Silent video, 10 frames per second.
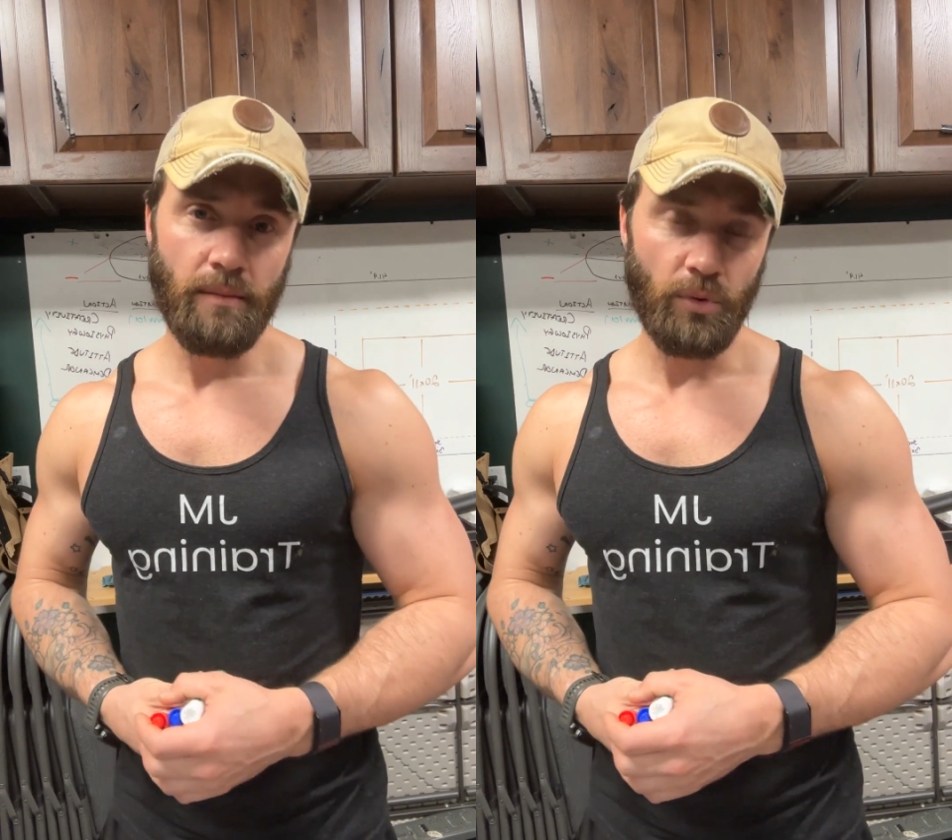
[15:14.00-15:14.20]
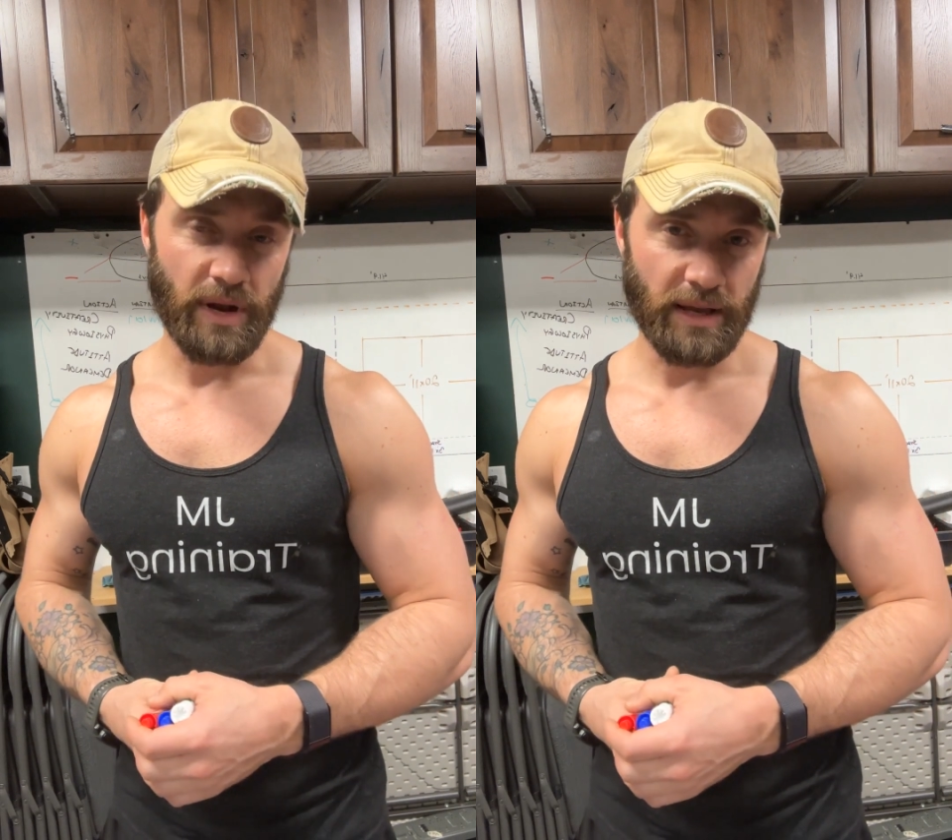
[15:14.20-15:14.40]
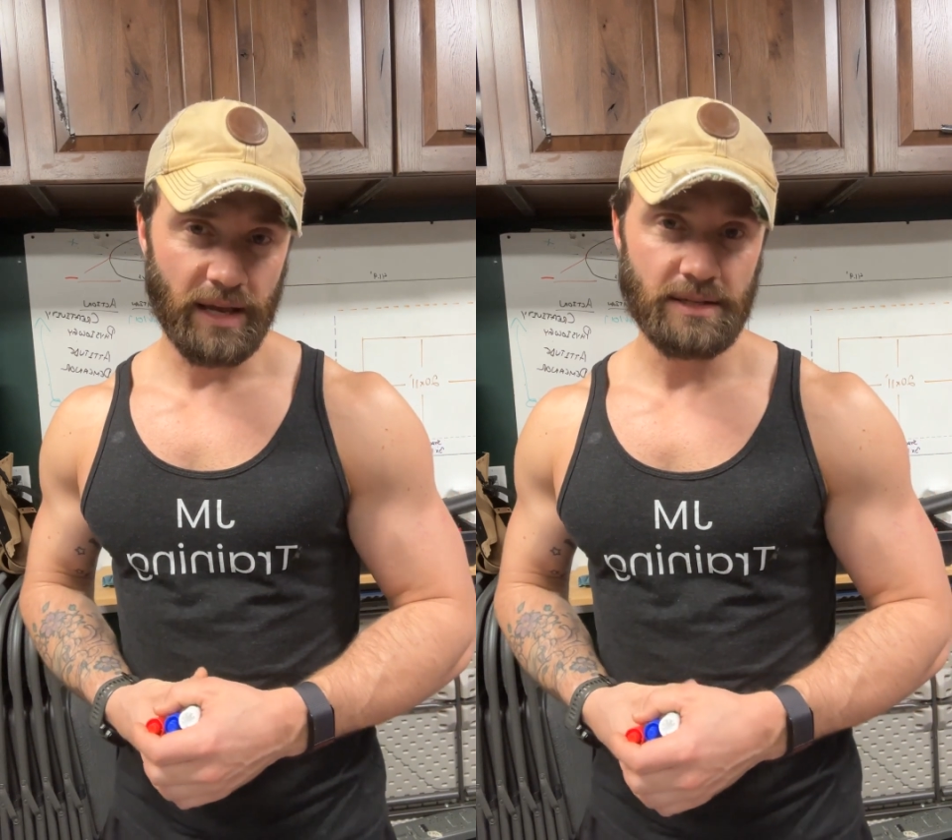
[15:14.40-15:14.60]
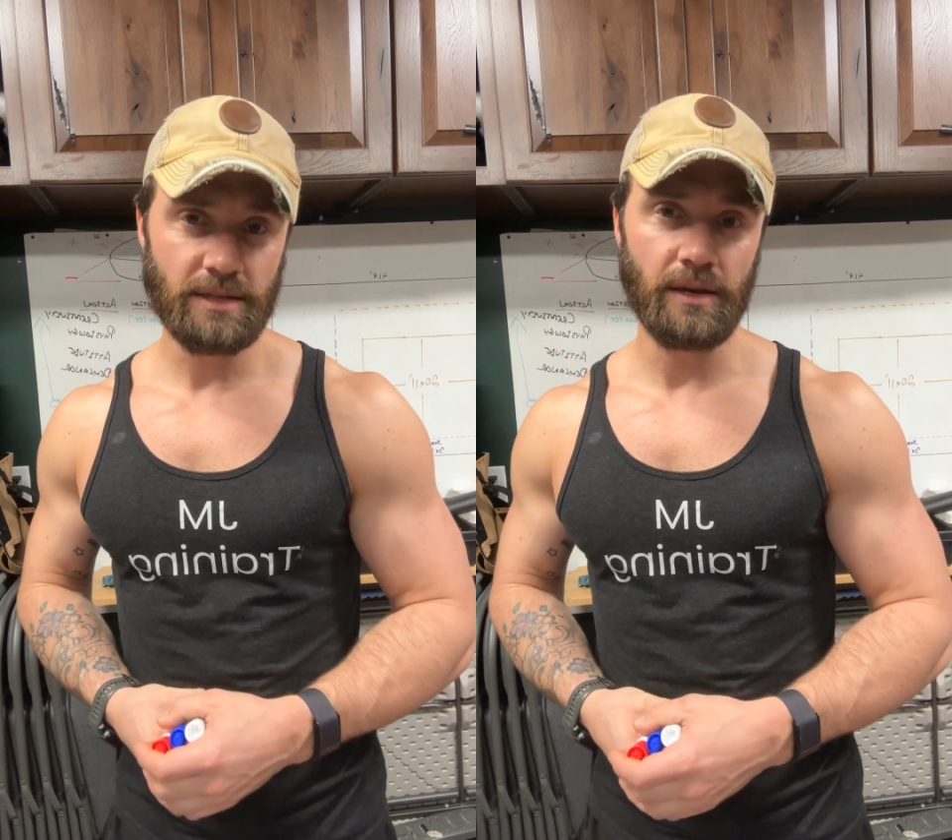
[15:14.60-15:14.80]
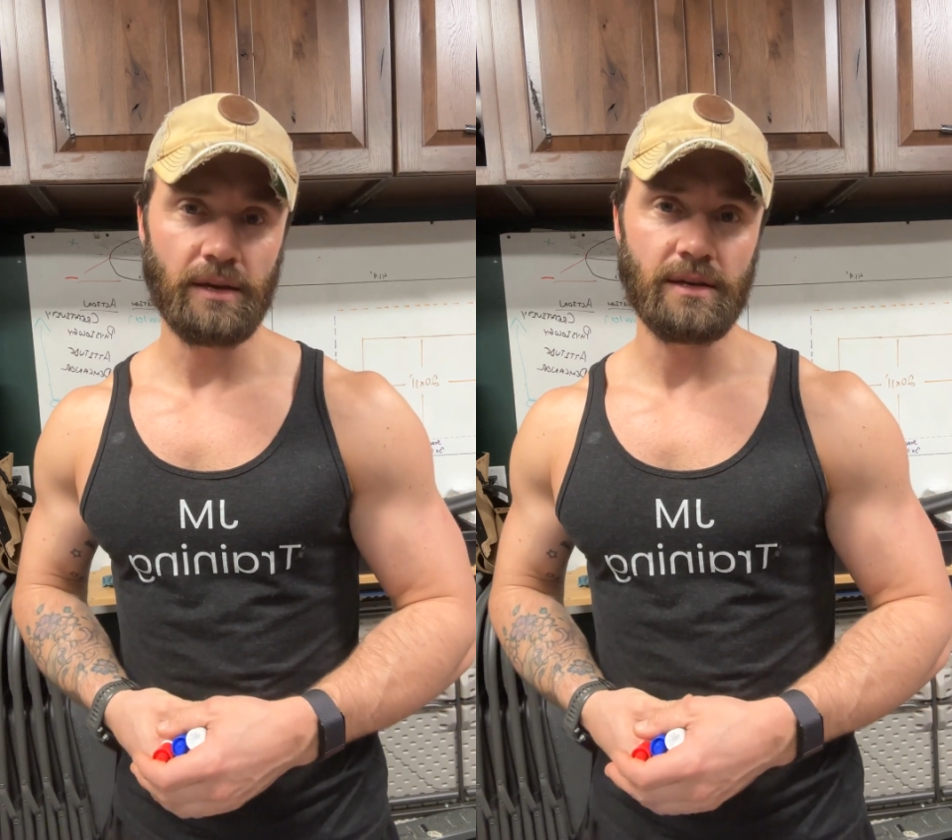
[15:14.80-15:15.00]
But what I can
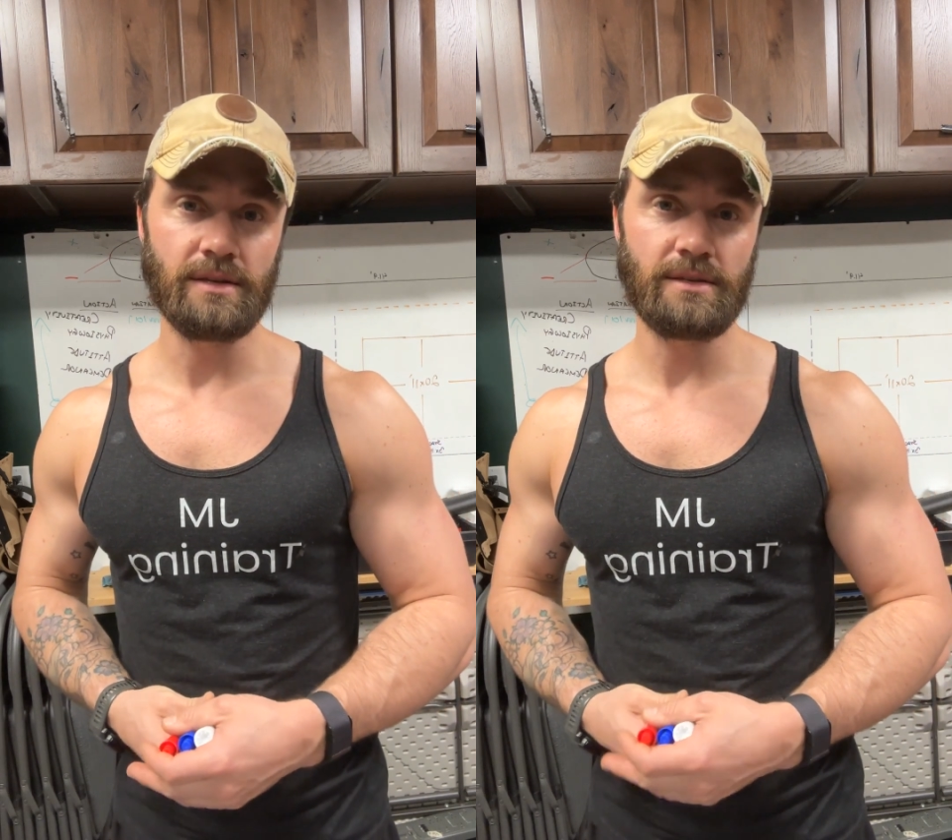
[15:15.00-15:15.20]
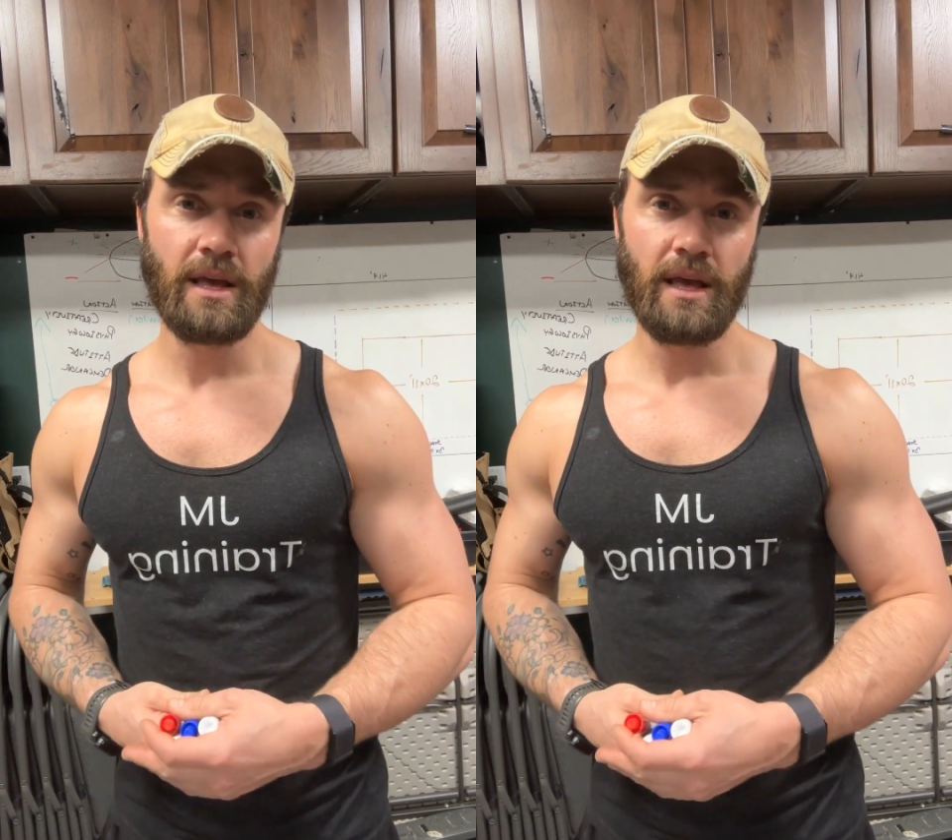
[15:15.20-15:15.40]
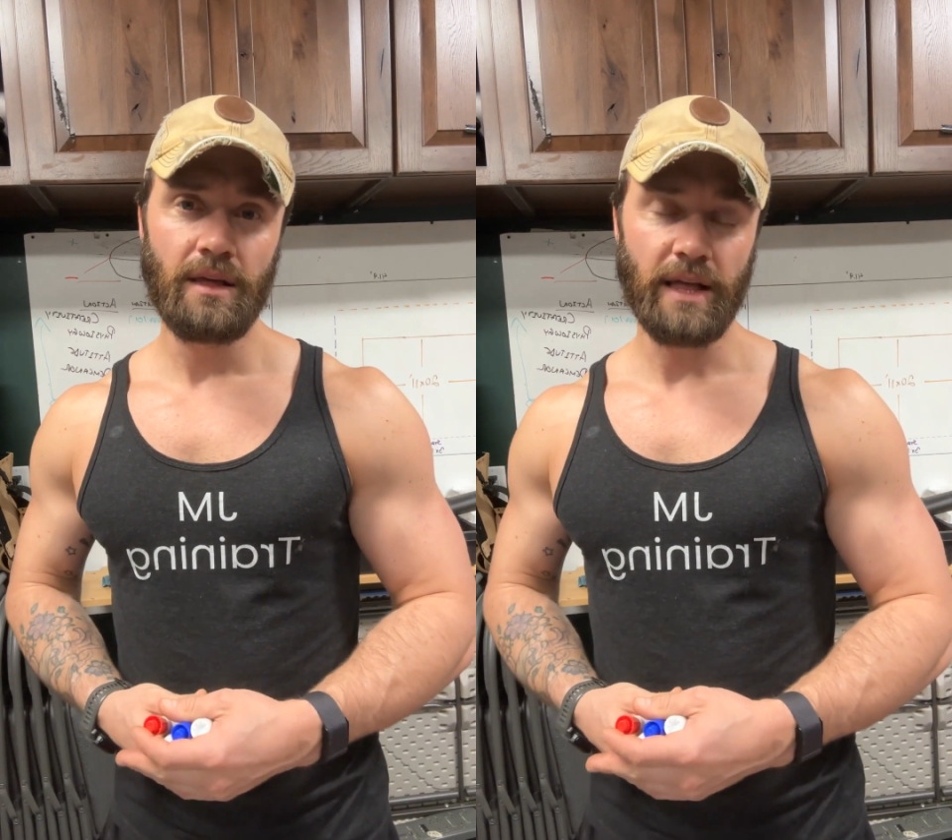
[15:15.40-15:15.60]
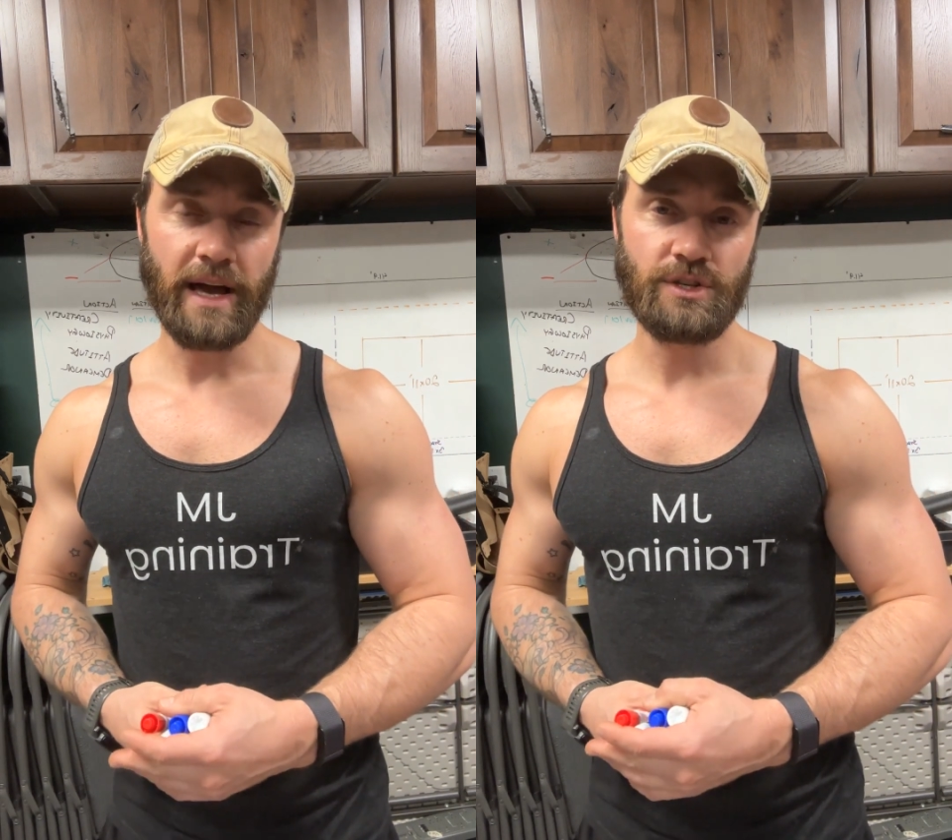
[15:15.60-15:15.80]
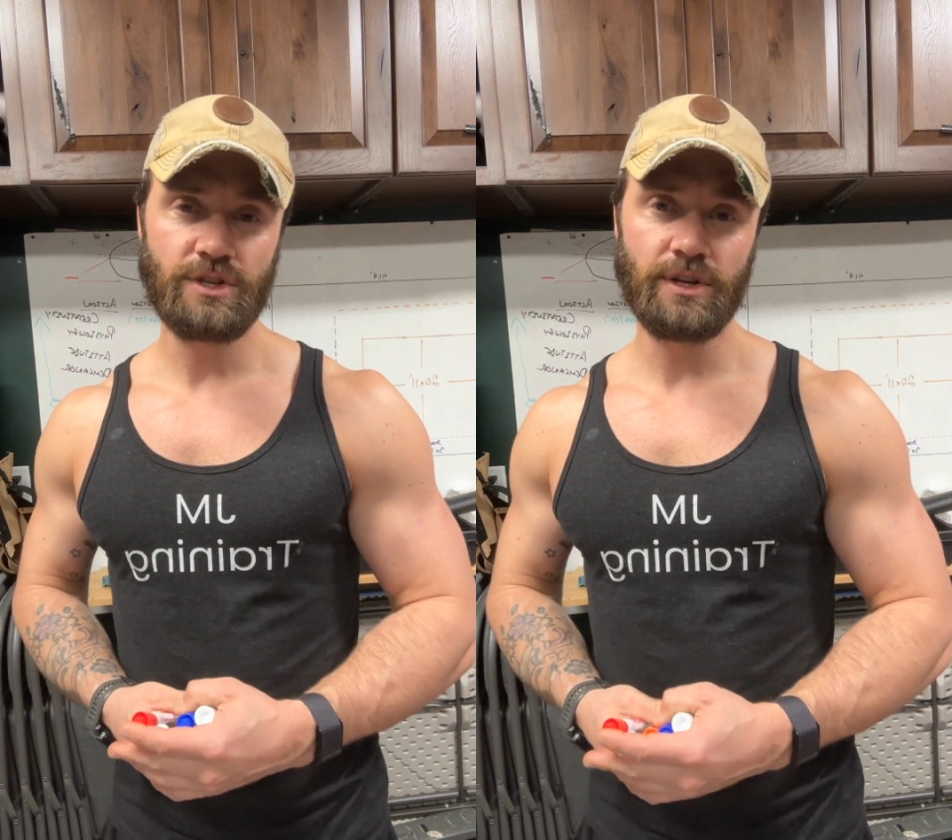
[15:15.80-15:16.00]
tell you is
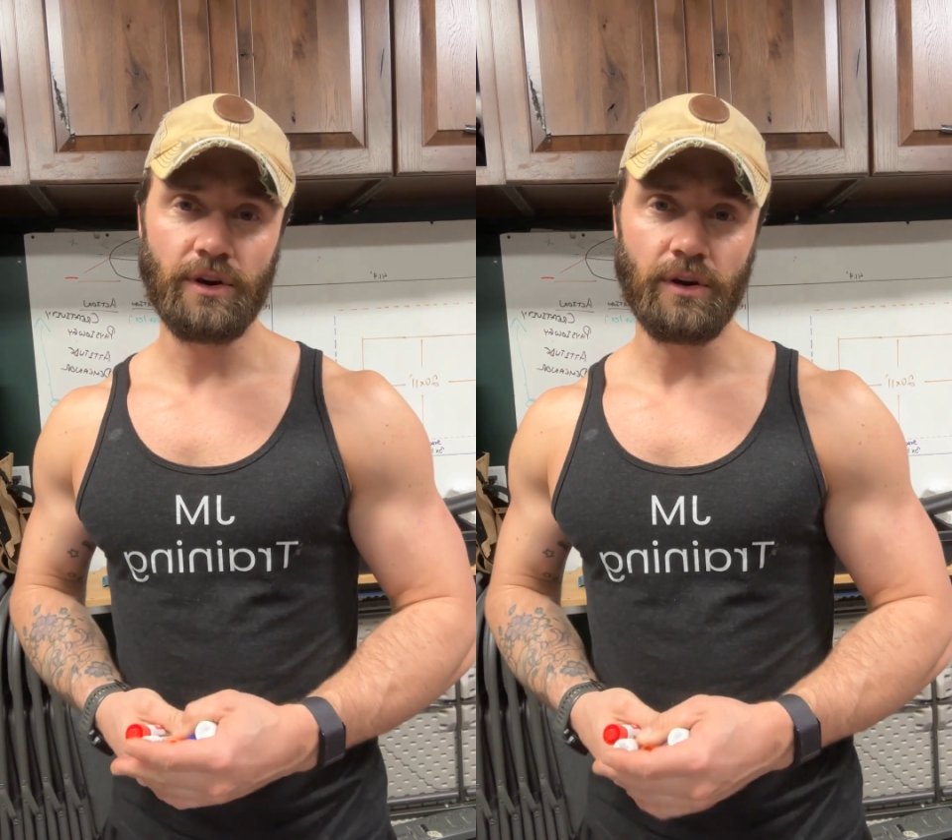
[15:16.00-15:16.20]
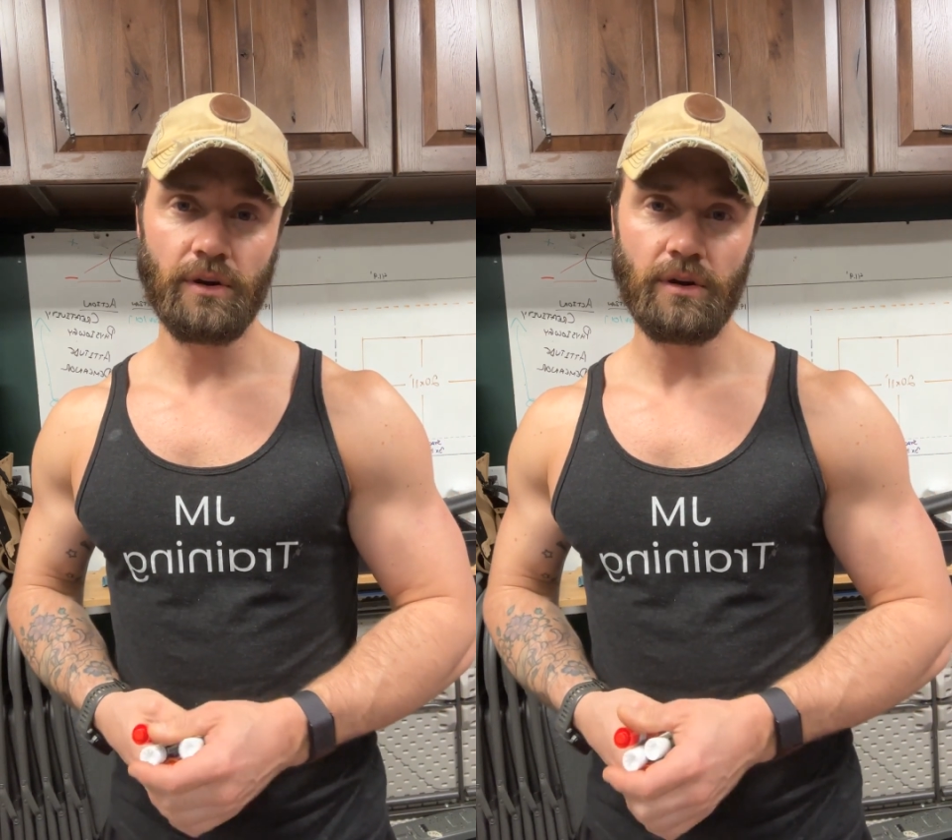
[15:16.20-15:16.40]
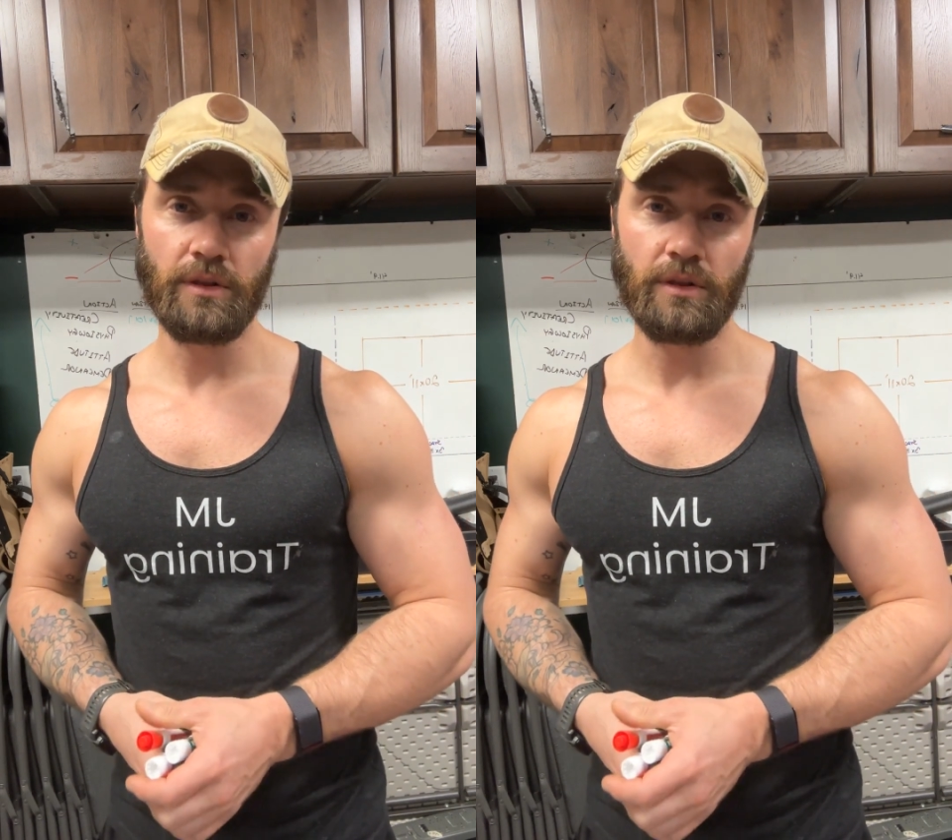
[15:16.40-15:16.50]
last year,